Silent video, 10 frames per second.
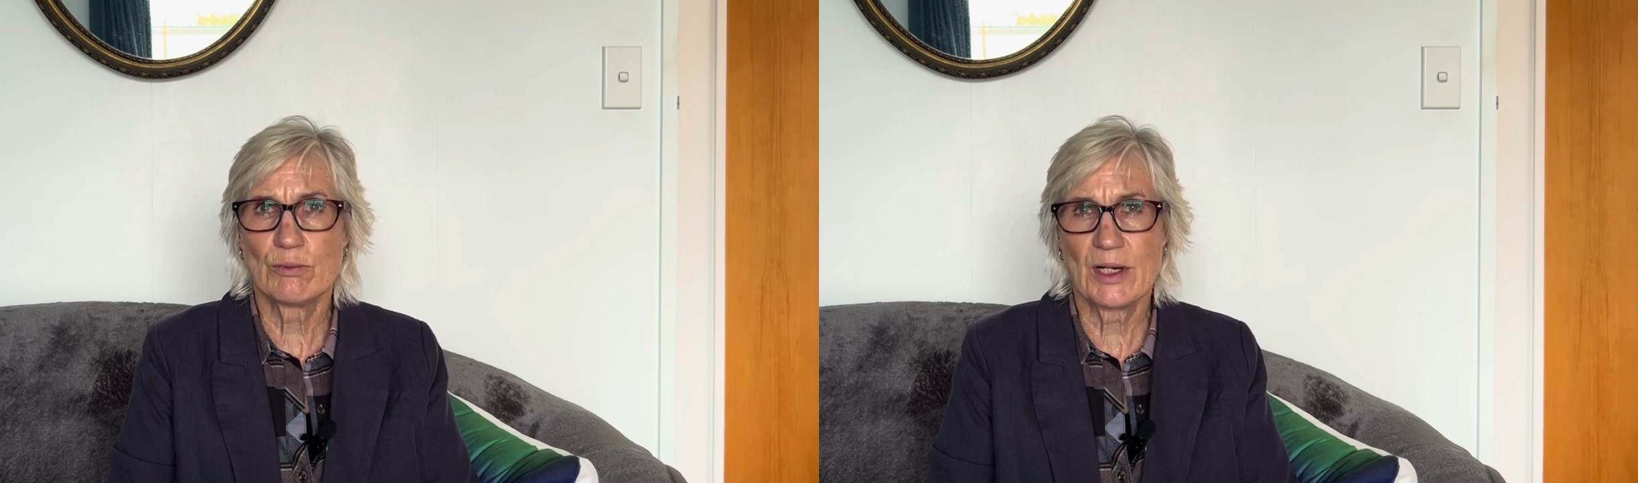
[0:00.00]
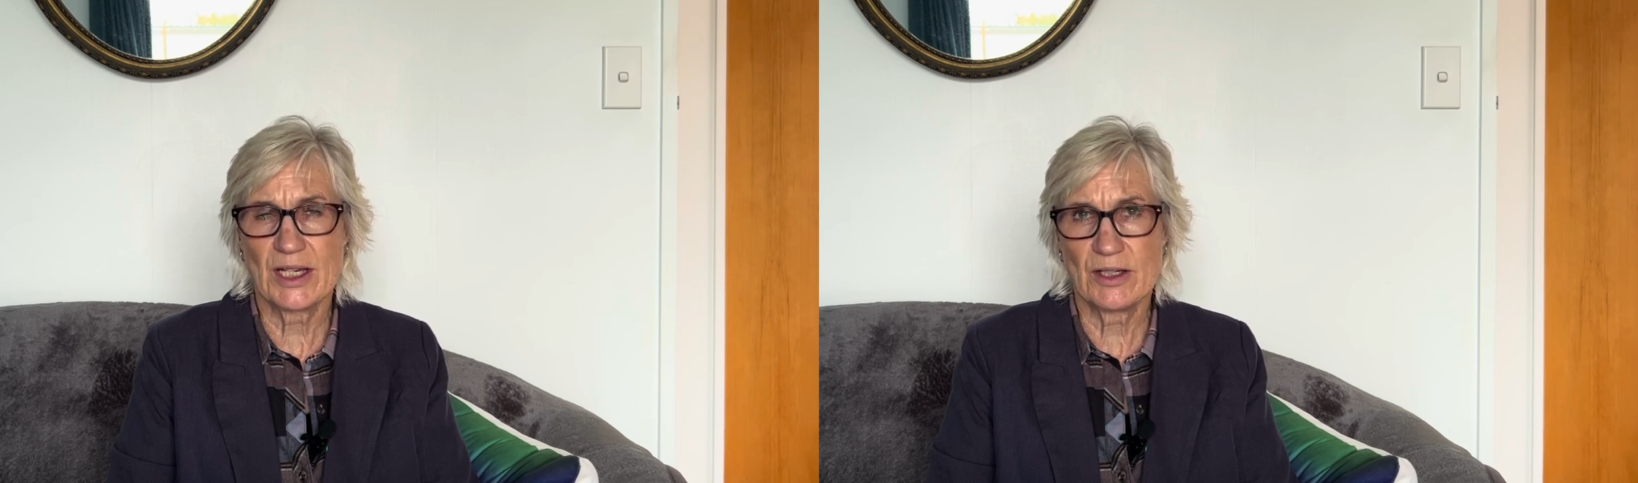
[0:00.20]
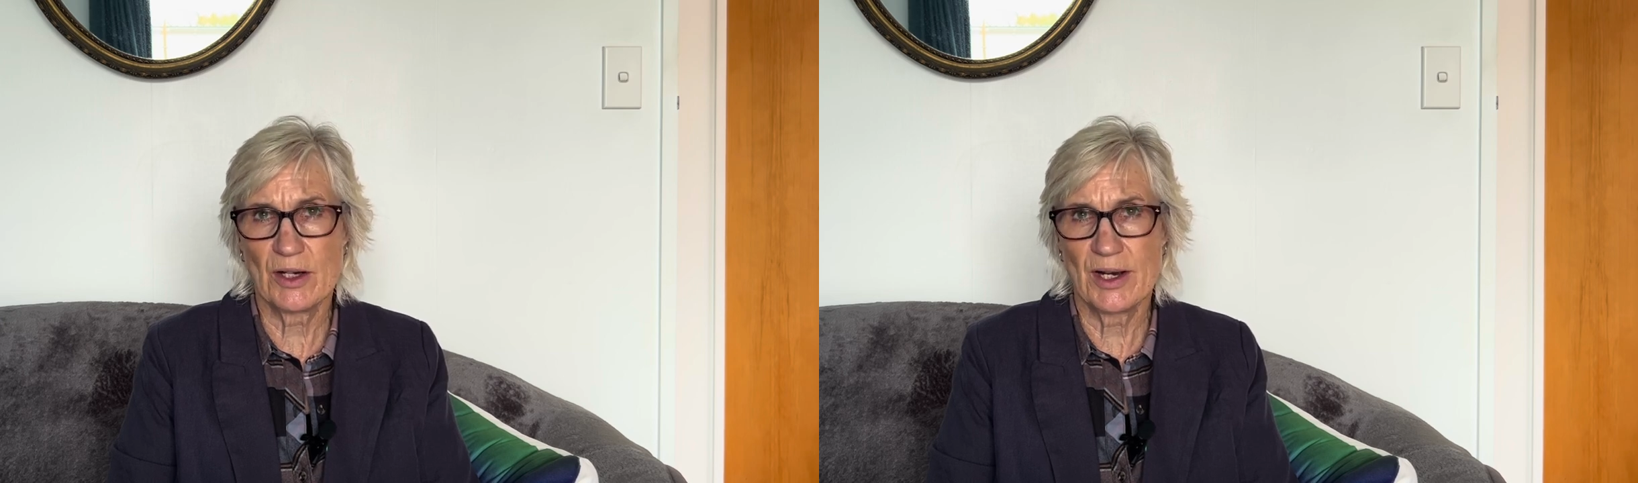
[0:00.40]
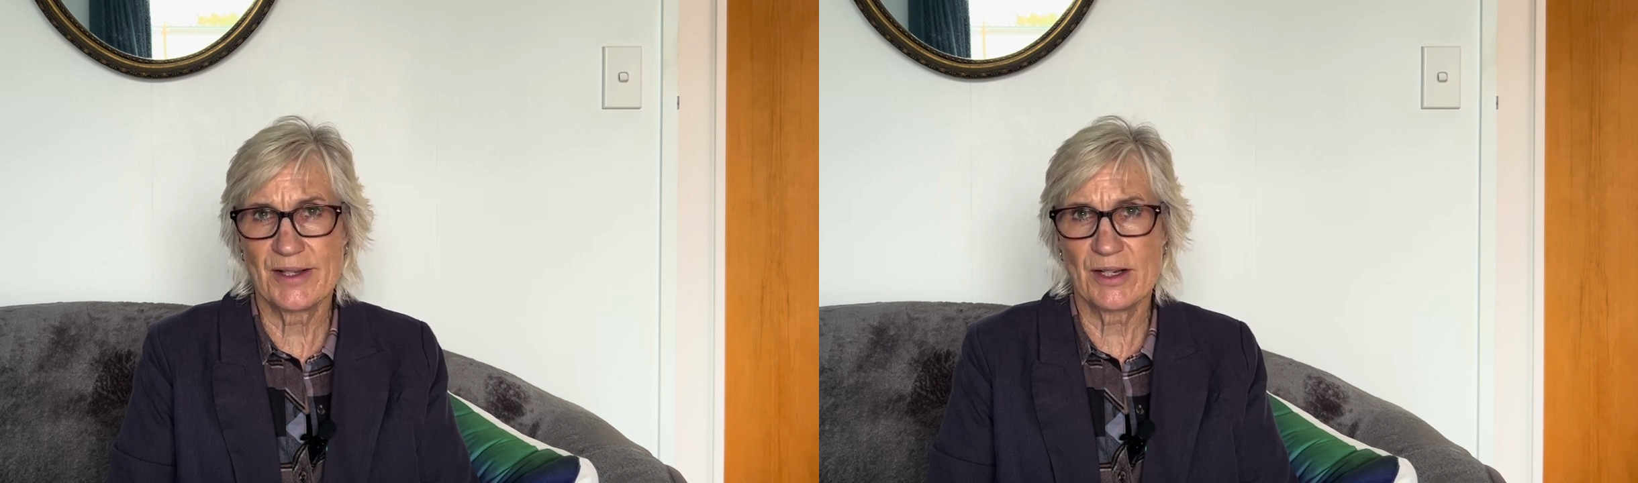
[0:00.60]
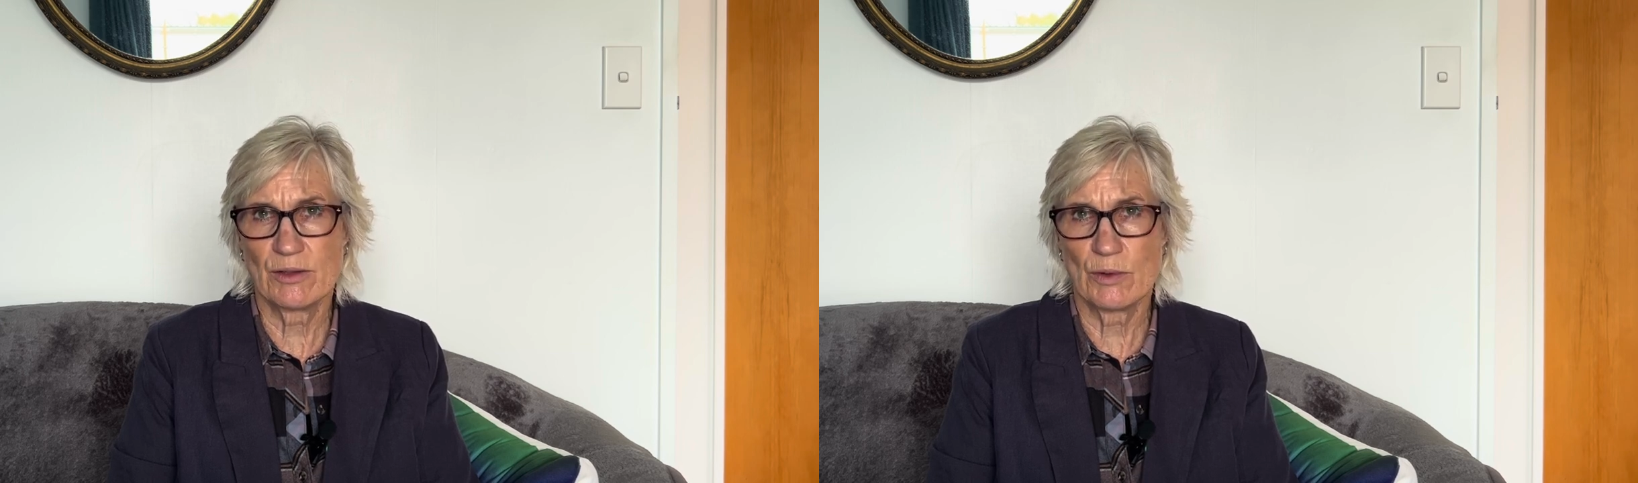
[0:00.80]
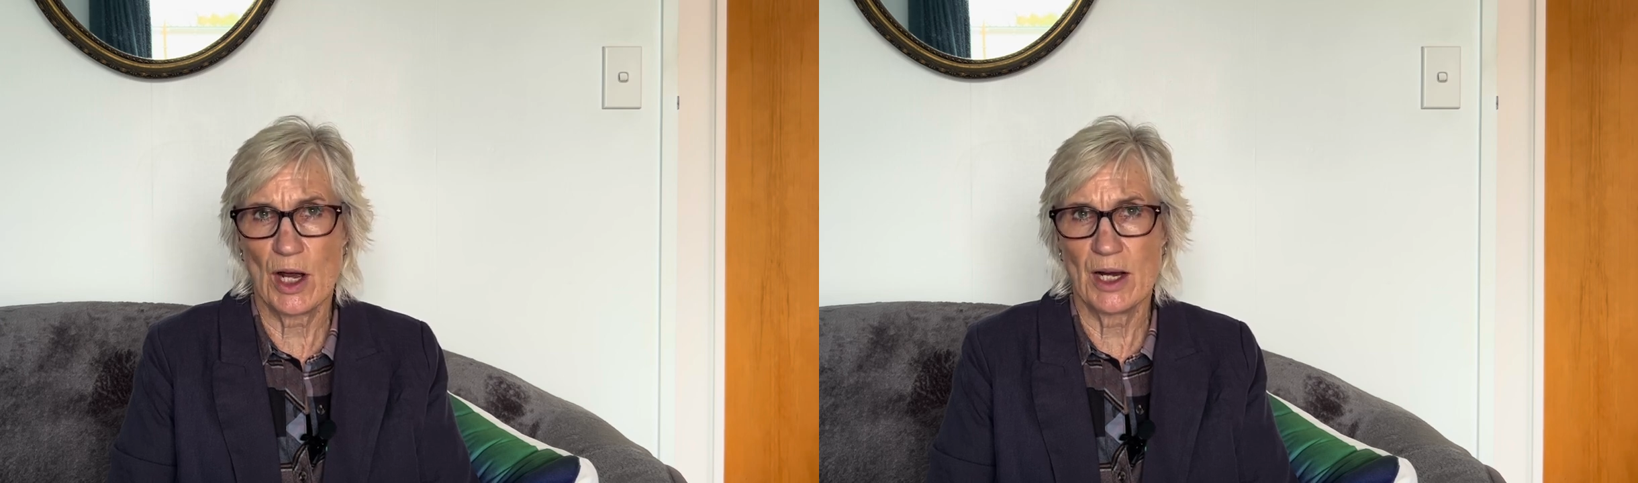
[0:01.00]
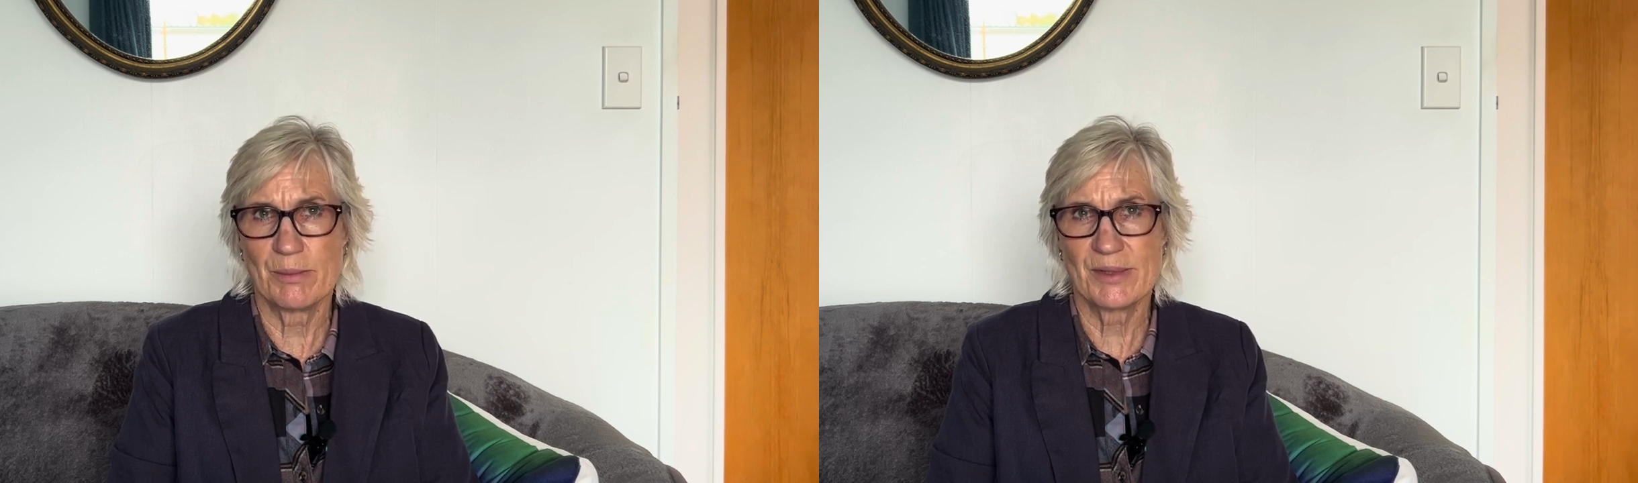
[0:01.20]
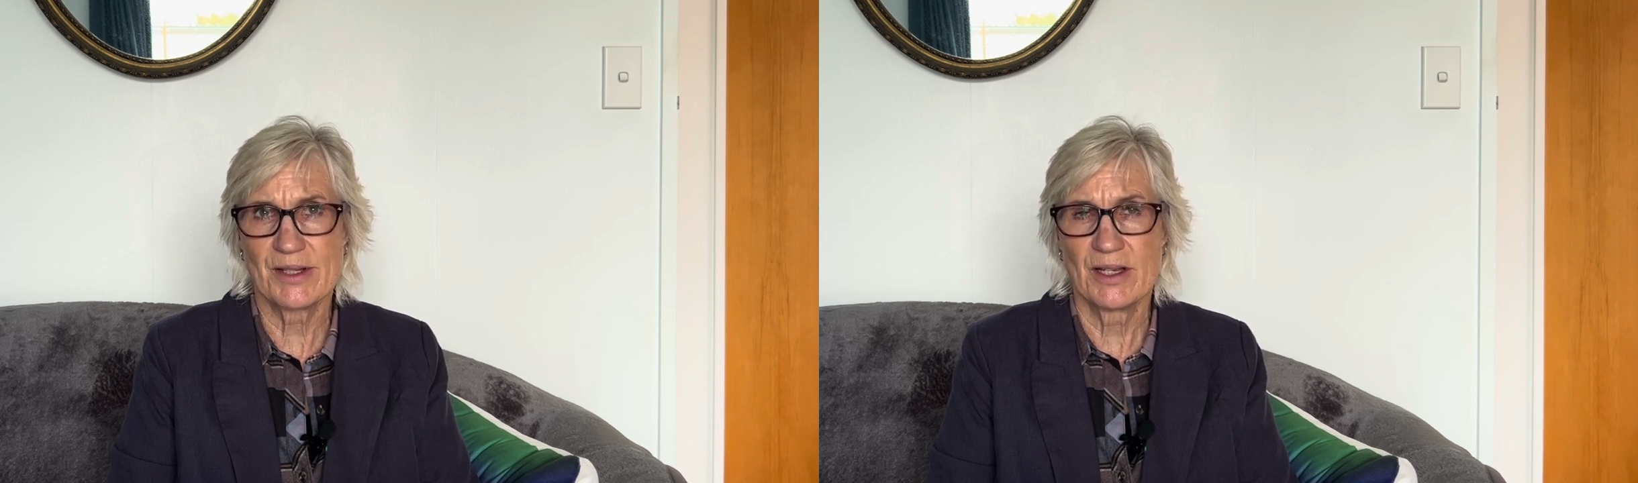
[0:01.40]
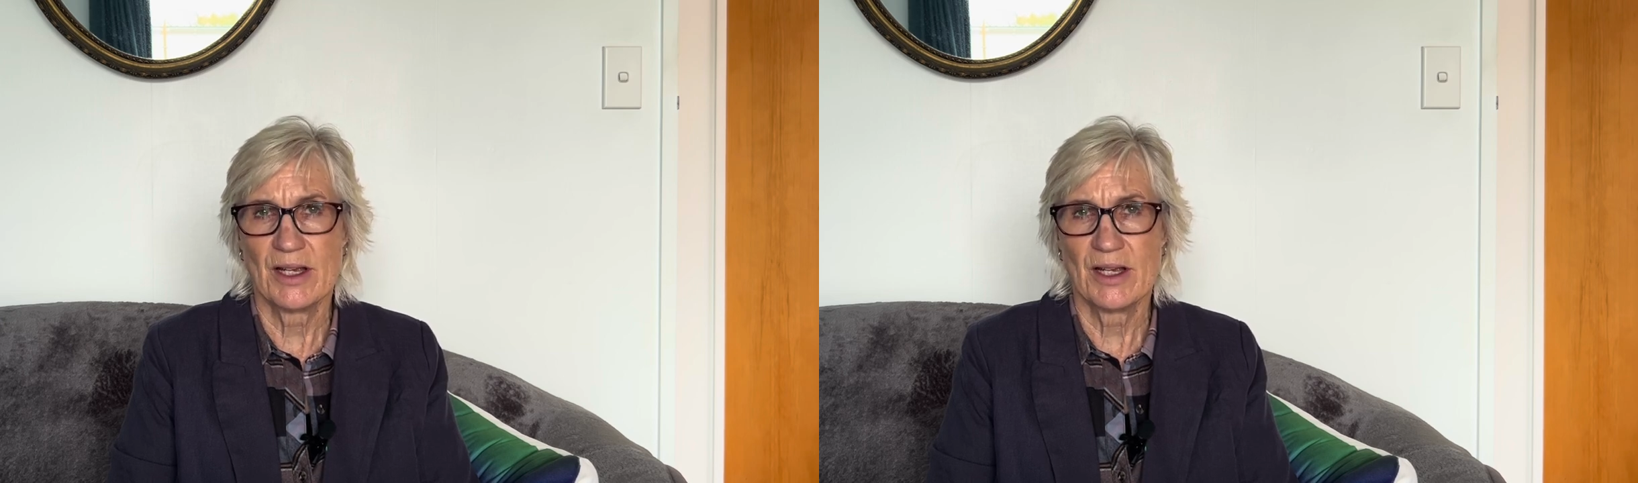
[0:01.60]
recognizing rhymes.